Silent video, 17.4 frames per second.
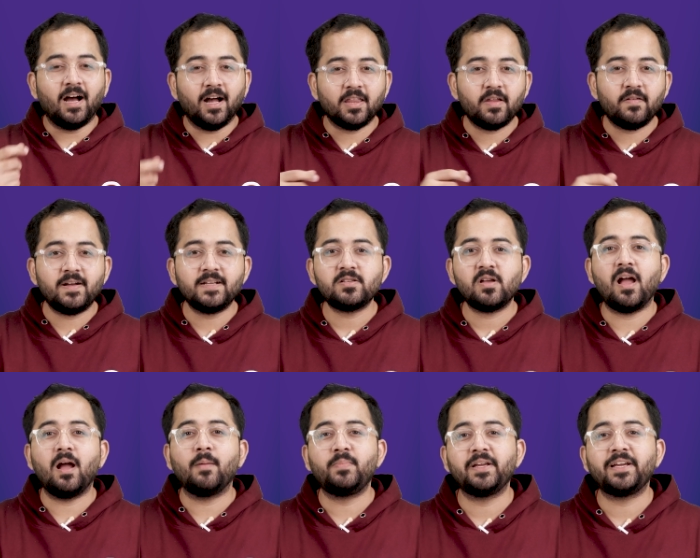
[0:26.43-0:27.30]
otherwise
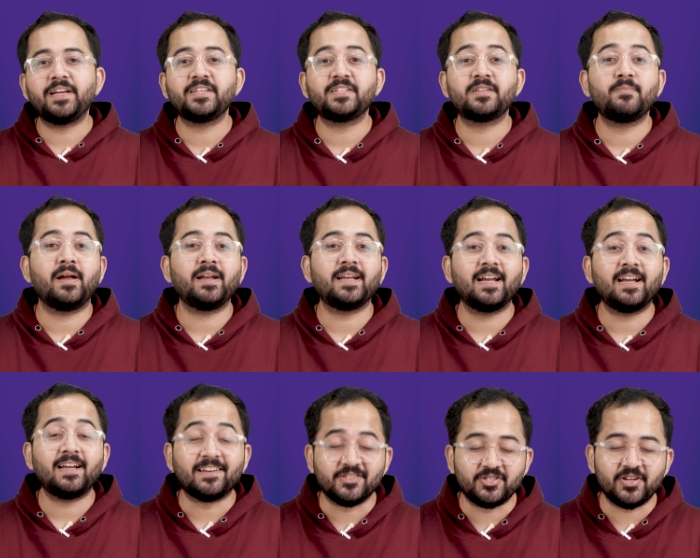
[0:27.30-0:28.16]
your application might
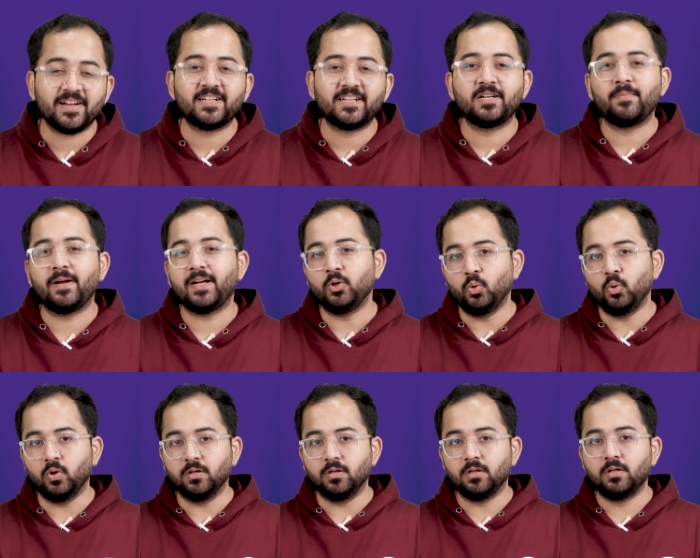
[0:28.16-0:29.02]
get rejected by
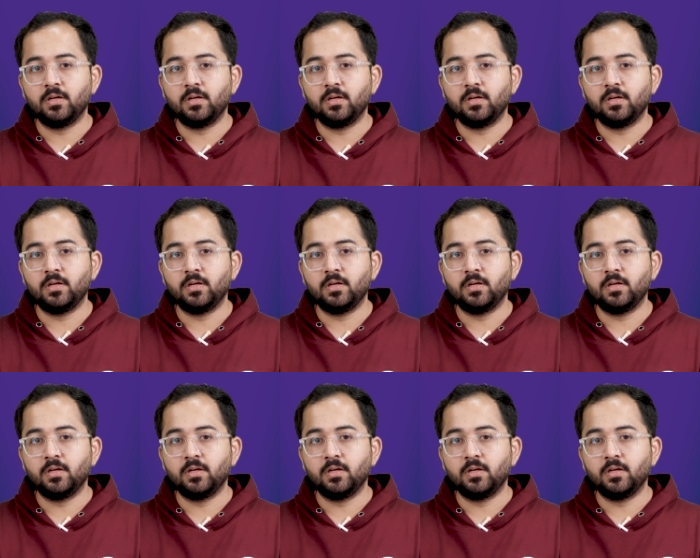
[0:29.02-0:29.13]
Google.